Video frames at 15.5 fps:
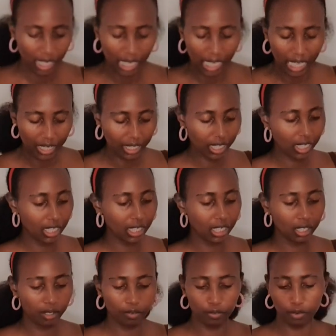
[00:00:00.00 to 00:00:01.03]
And then
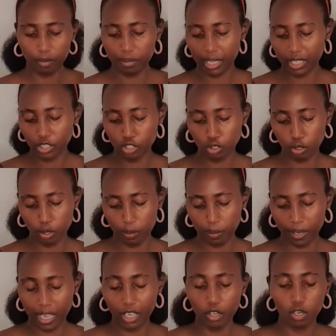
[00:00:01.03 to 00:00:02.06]
from that shop,
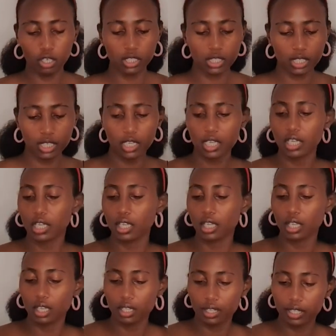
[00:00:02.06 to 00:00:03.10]
I got
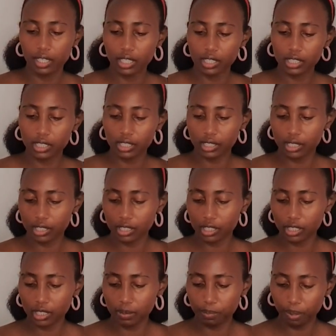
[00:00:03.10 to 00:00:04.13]
this
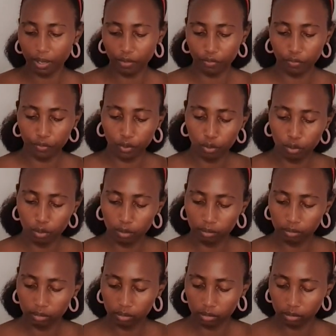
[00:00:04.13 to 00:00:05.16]
perfume,
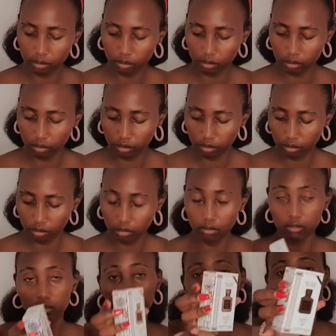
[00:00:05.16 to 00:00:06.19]

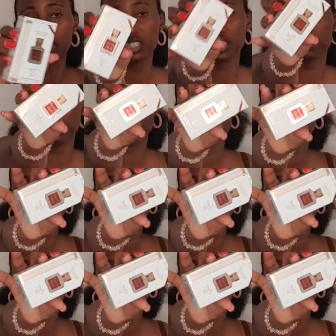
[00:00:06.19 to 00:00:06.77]
Smart